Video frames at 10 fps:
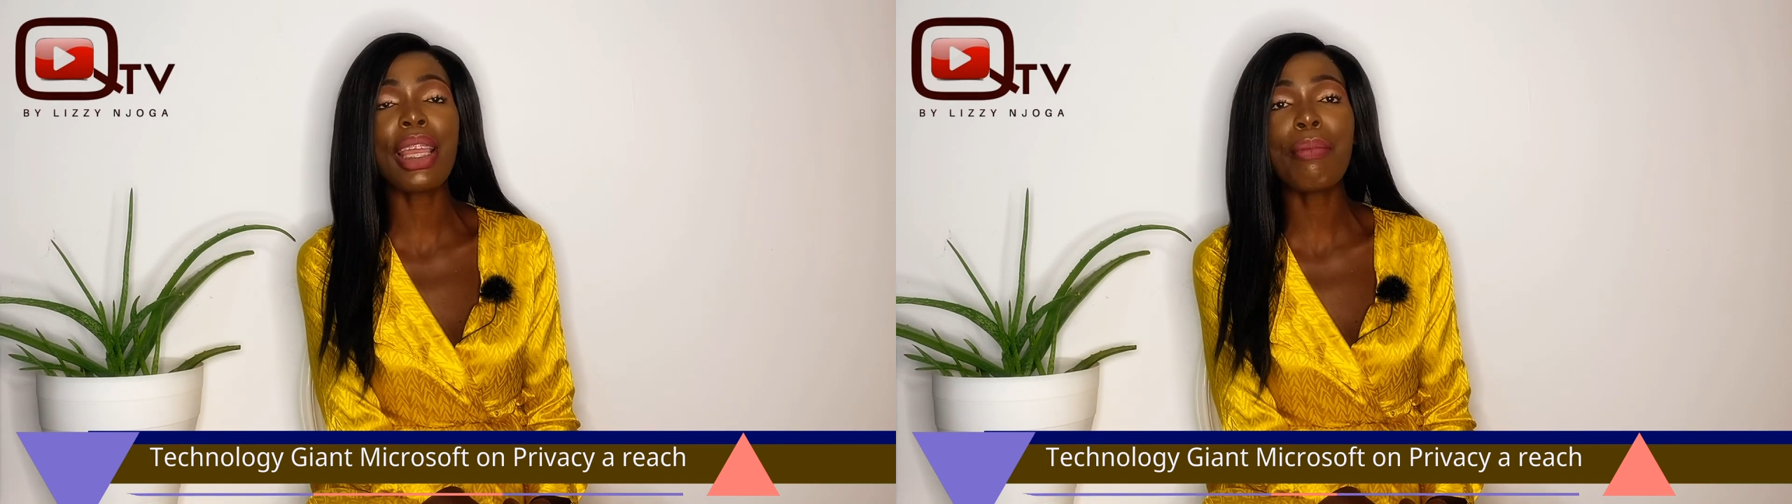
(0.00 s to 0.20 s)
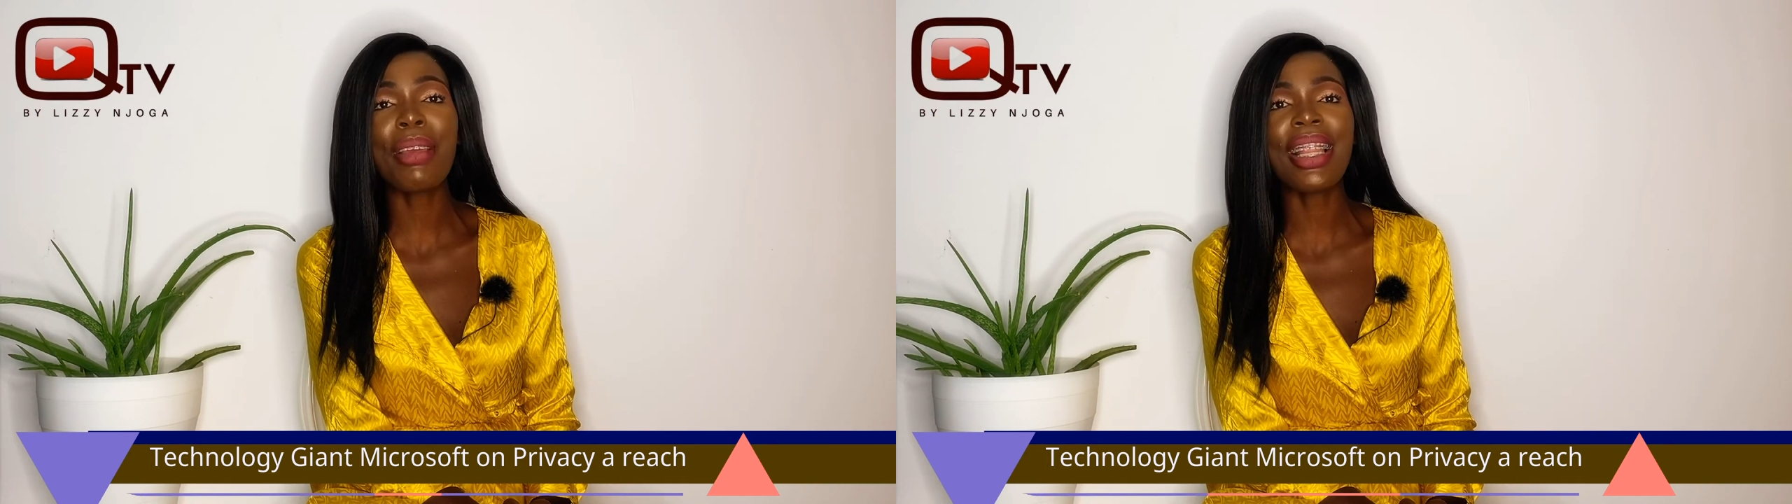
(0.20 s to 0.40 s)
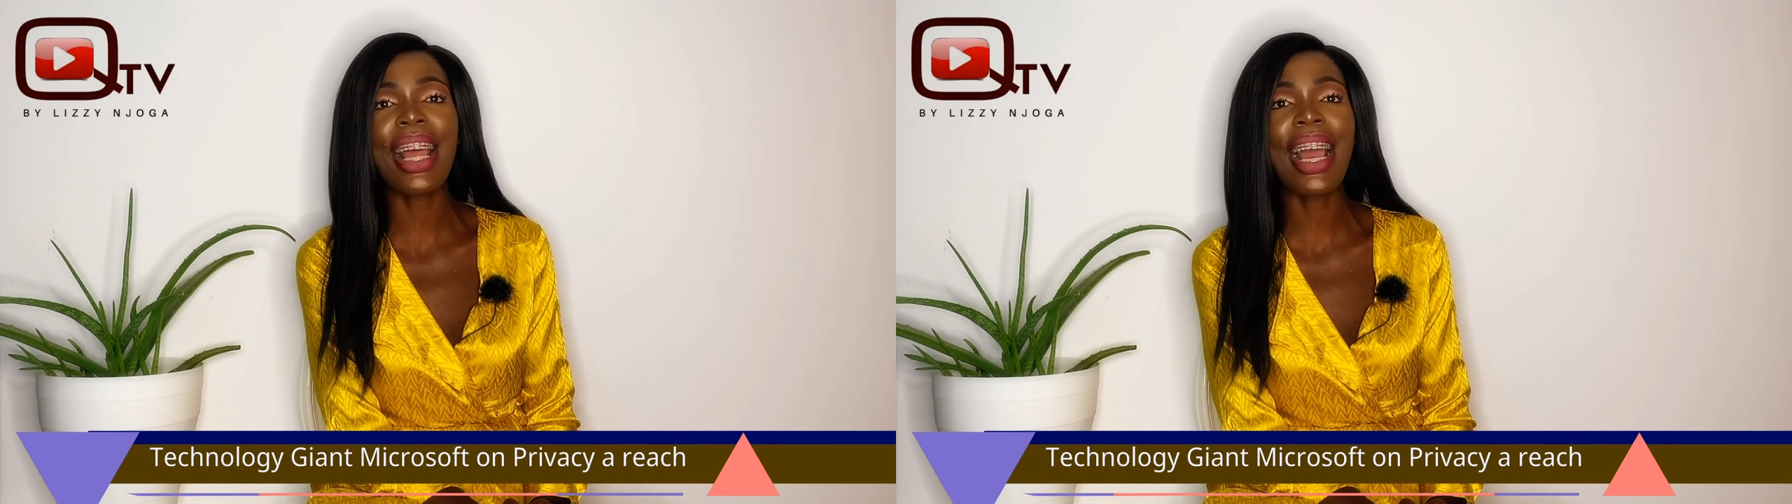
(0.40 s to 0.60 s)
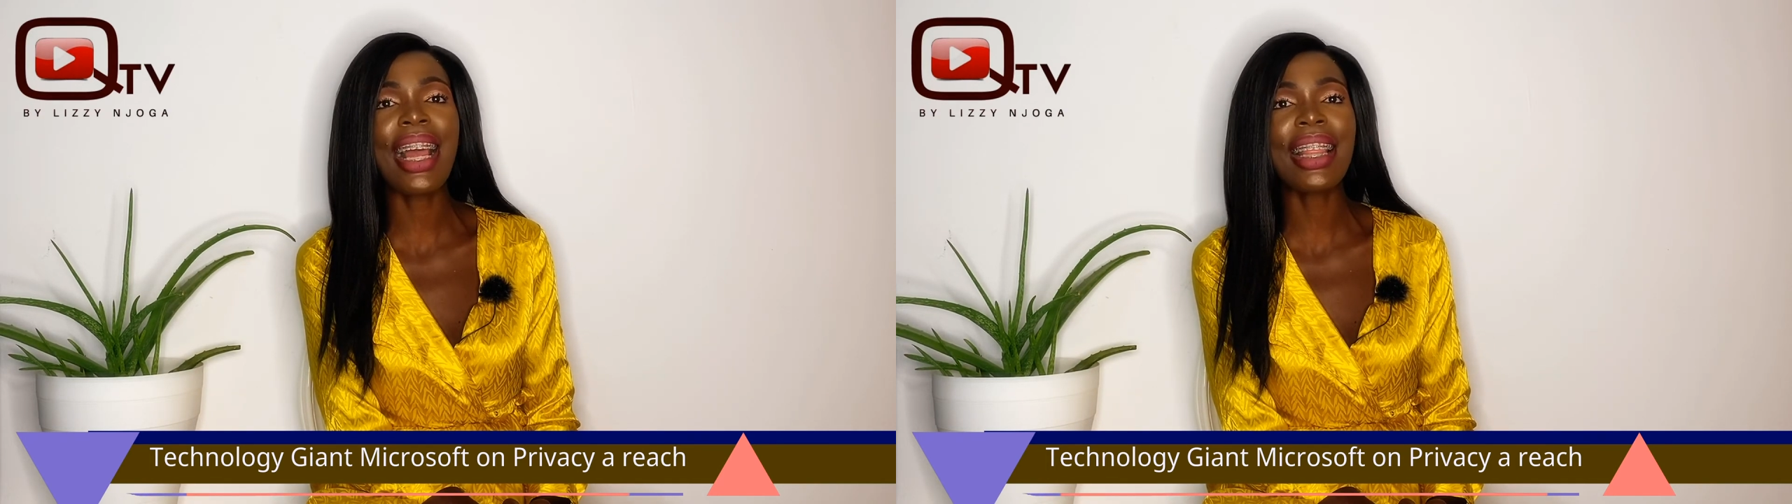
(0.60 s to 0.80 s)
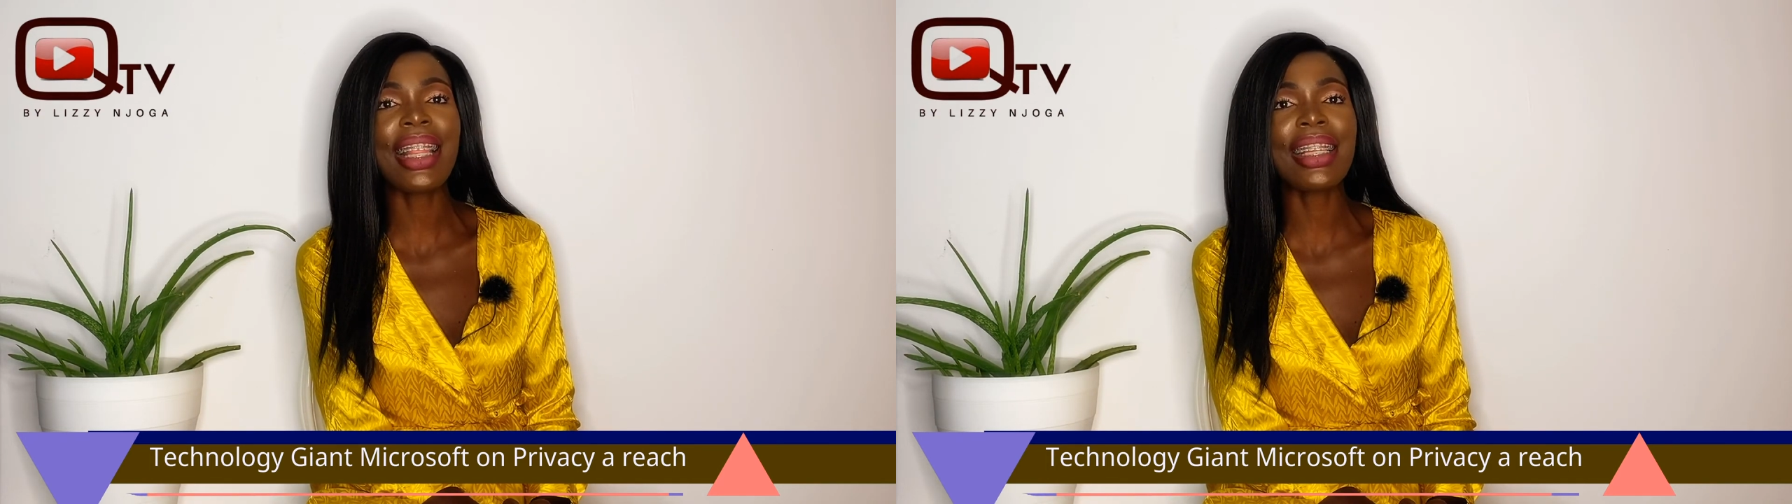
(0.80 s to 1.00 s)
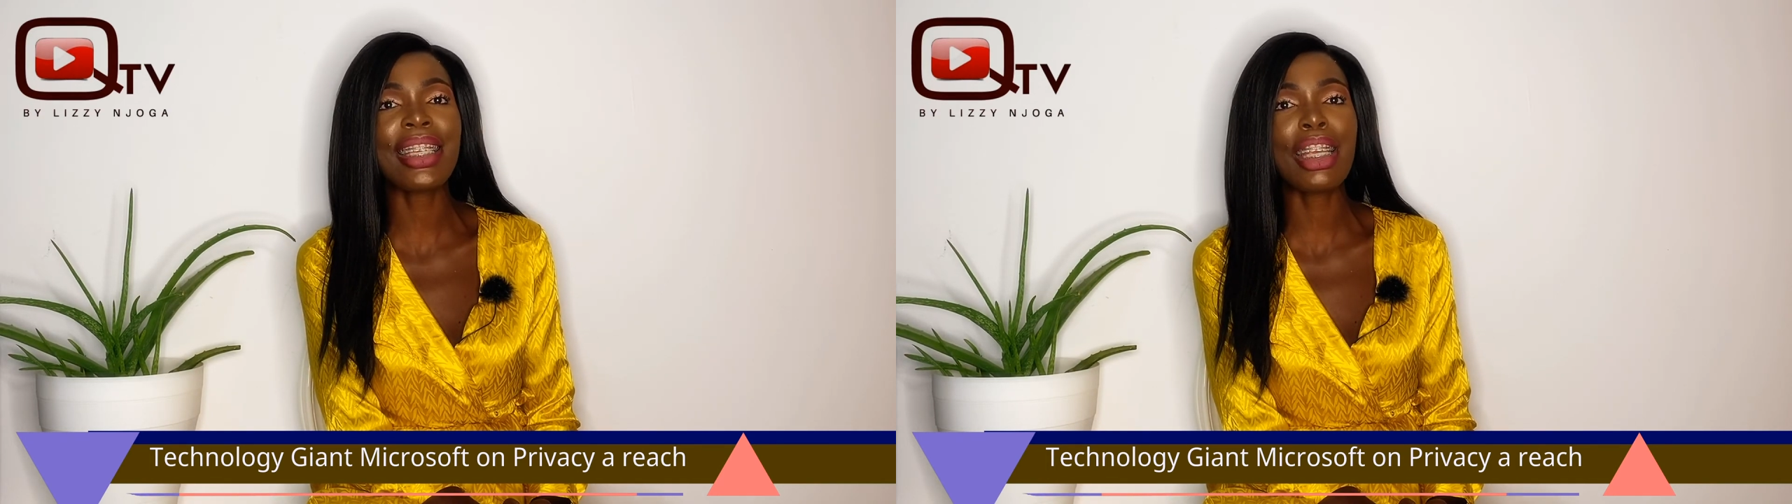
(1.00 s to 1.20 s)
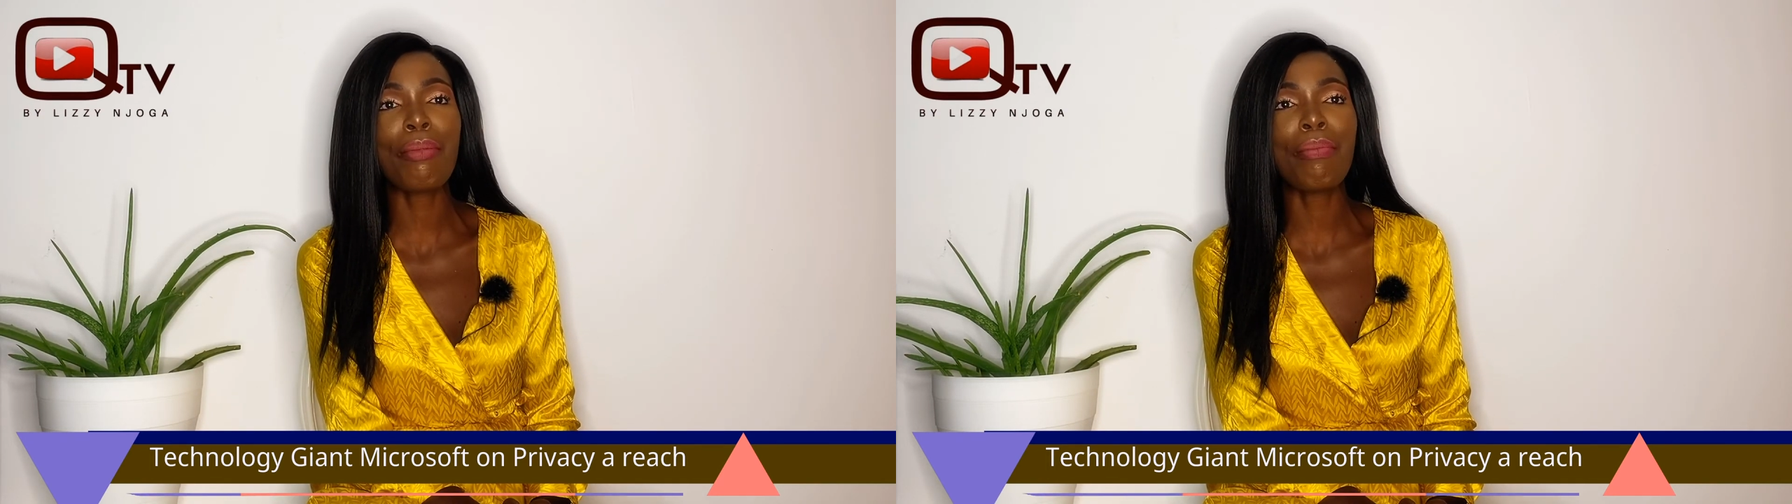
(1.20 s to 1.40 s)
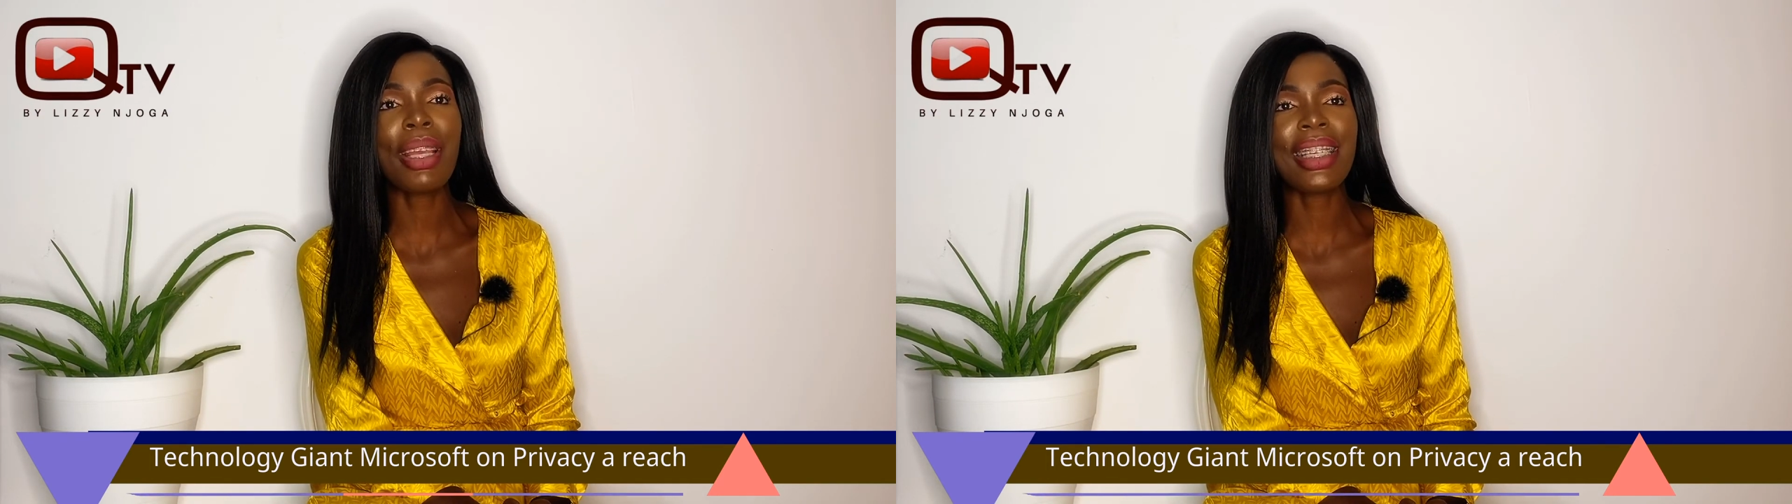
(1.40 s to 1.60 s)
email and the
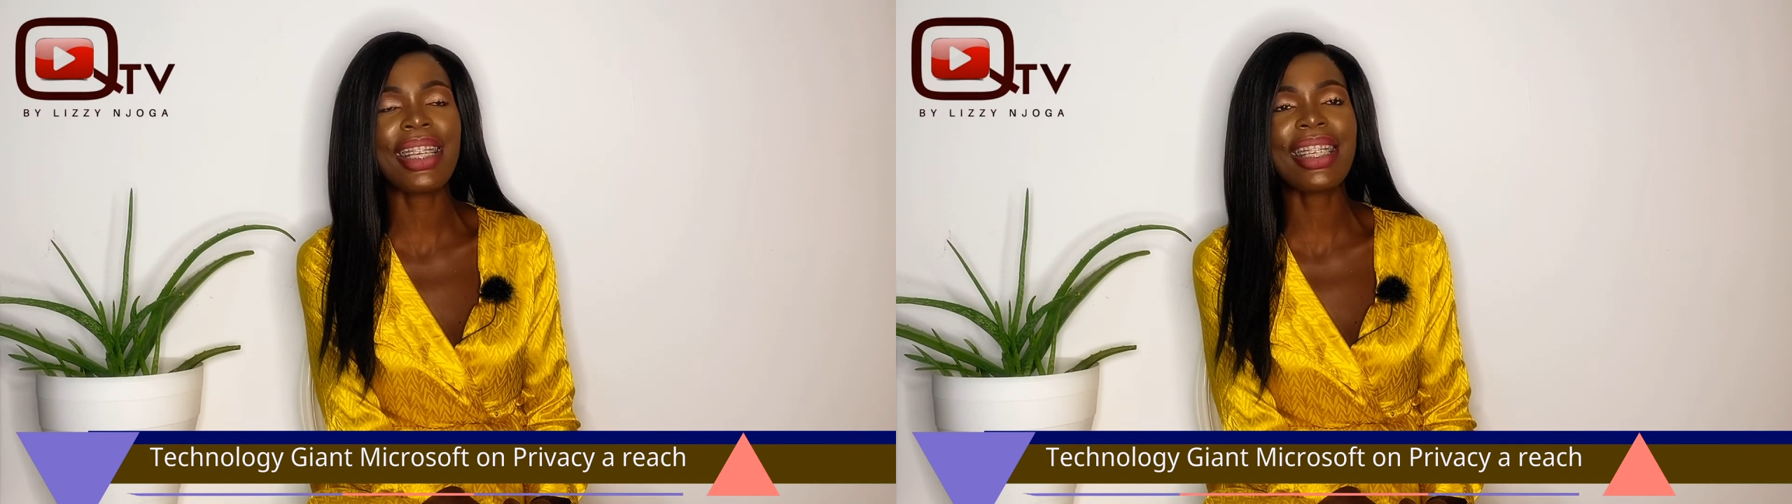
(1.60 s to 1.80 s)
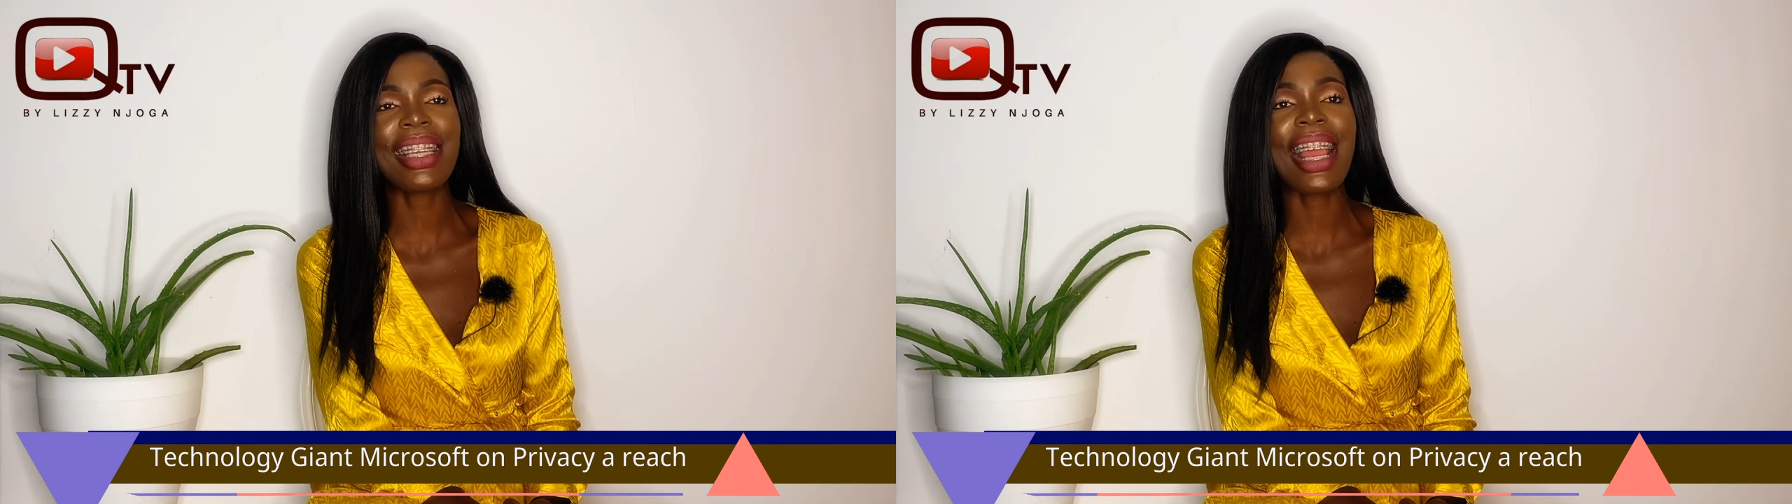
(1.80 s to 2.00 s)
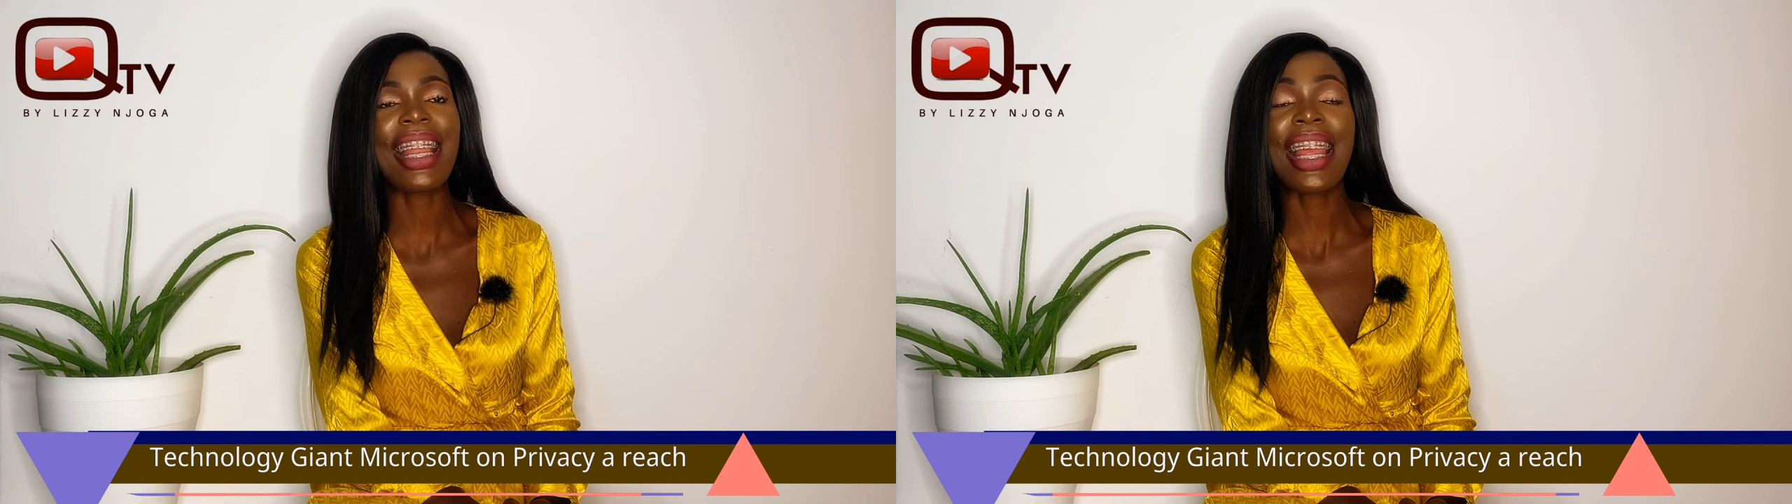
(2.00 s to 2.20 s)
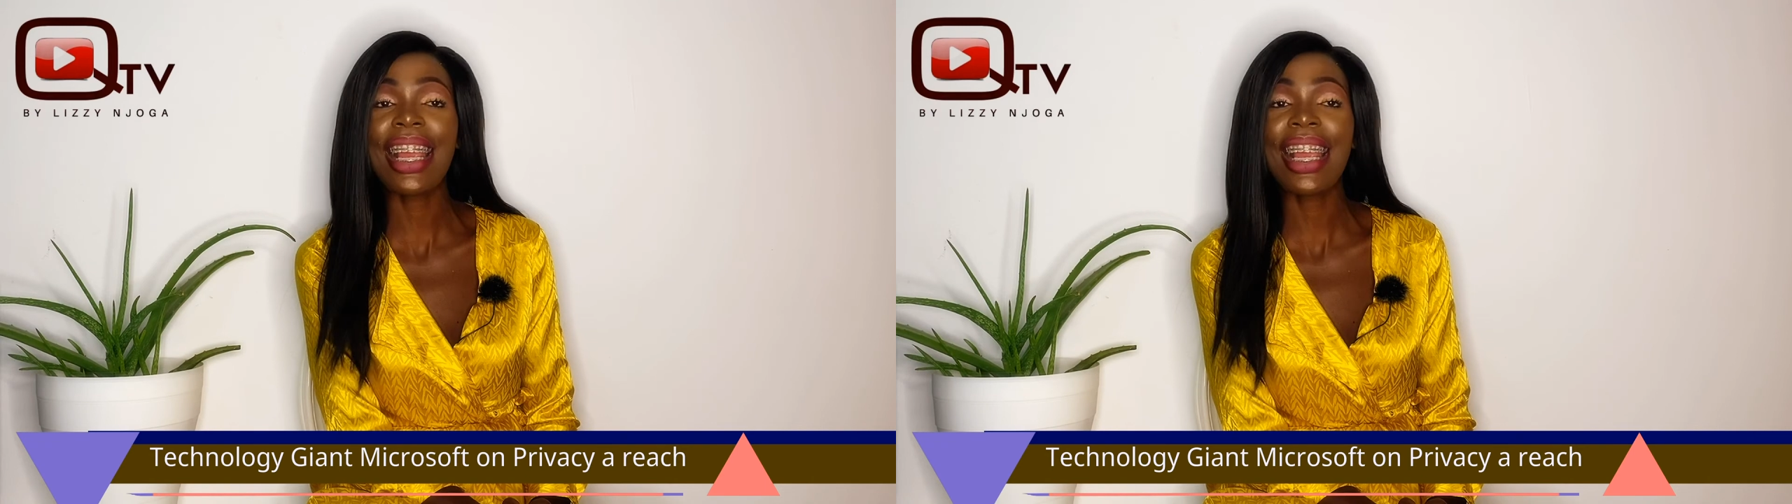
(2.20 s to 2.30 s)
team meetings and